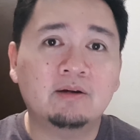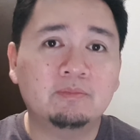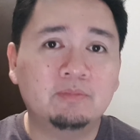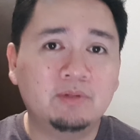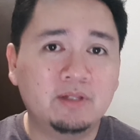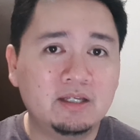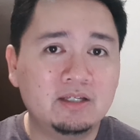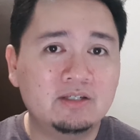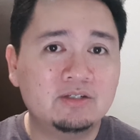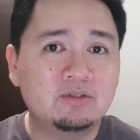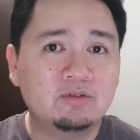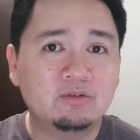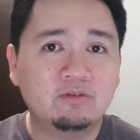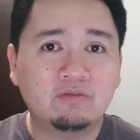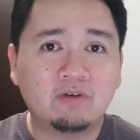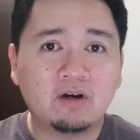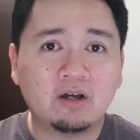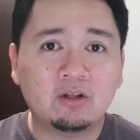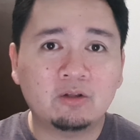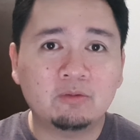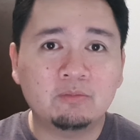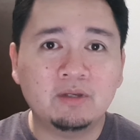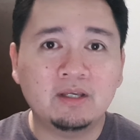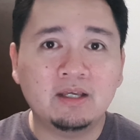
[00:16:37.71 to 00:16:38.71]
please do
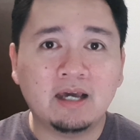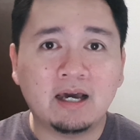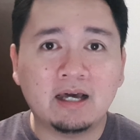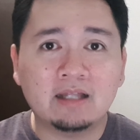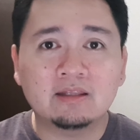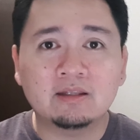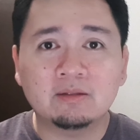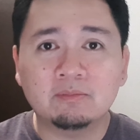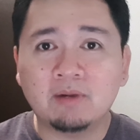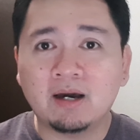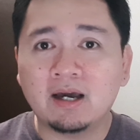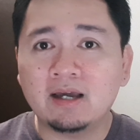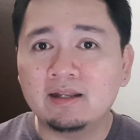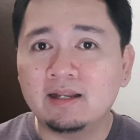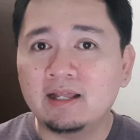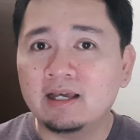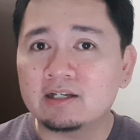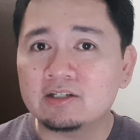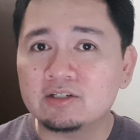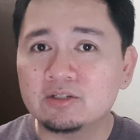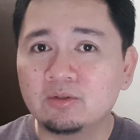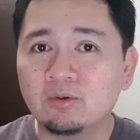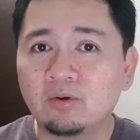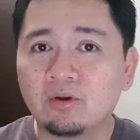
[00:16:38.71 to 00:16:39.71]
follow me at the Buy
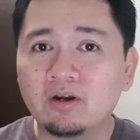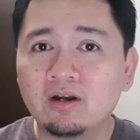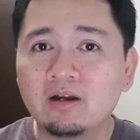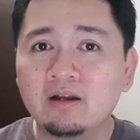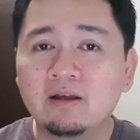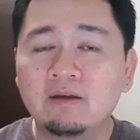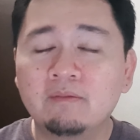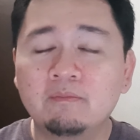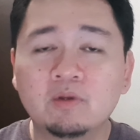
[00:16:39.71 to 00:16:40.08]
Next Door,